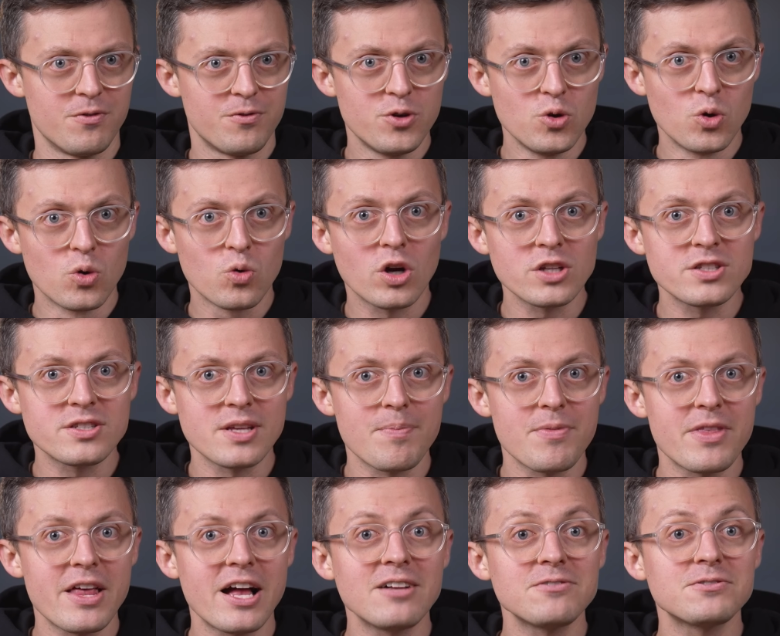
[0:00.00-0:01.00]
fuel rods
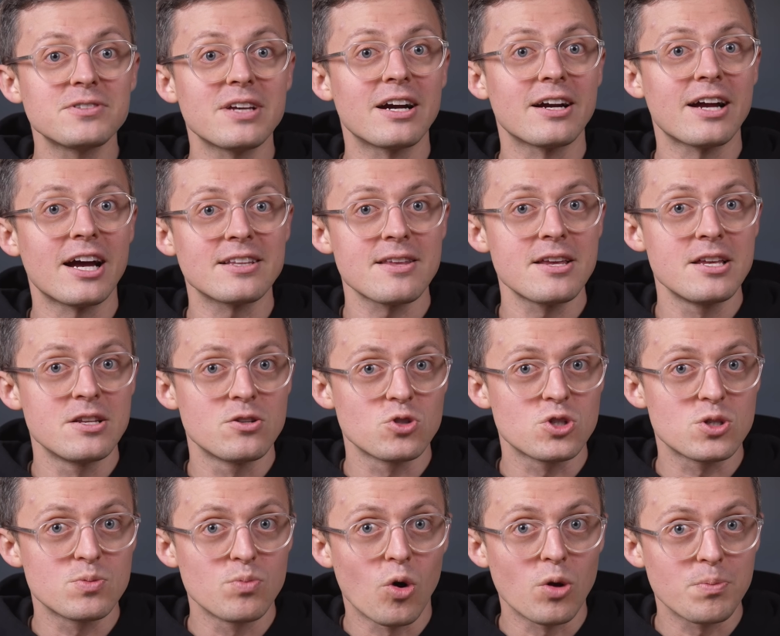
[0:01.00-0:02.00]
themselves are cut into
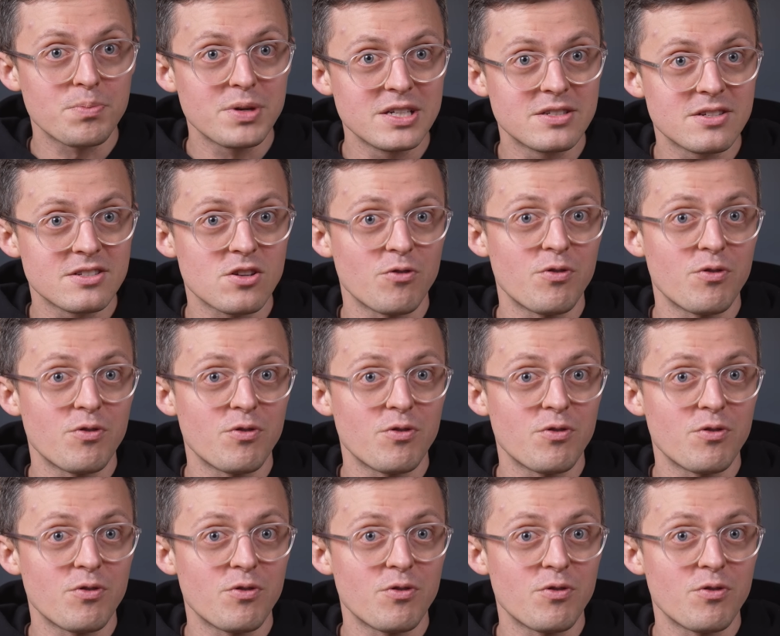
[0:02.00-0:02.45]
small pieces